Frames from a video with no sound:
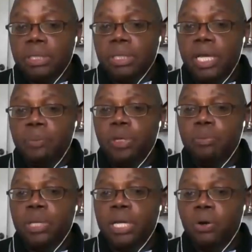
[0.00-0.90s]
to let
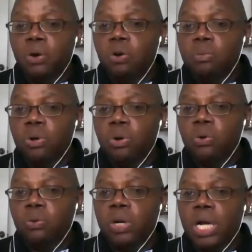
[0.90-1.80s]
people at home know
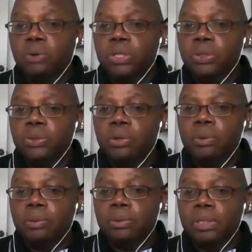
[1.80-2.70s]
what I was
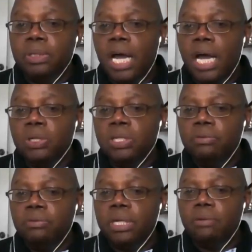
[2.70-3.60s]
doing, how I was
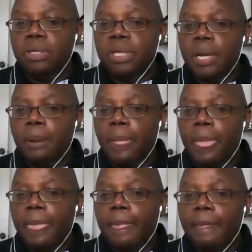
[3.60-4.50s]
living and everything.
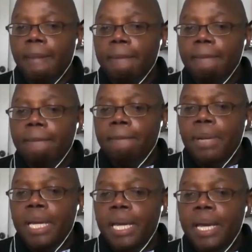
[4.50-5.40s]

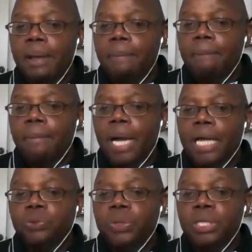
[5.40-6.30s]
And
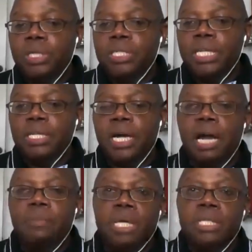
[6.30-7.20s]
I treated it as a
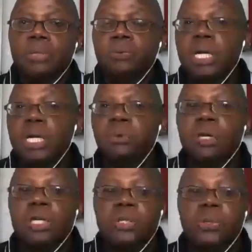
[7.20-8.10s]
hobby. I did it when I
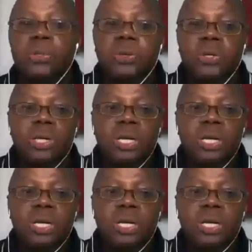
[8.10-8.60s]
wanted to,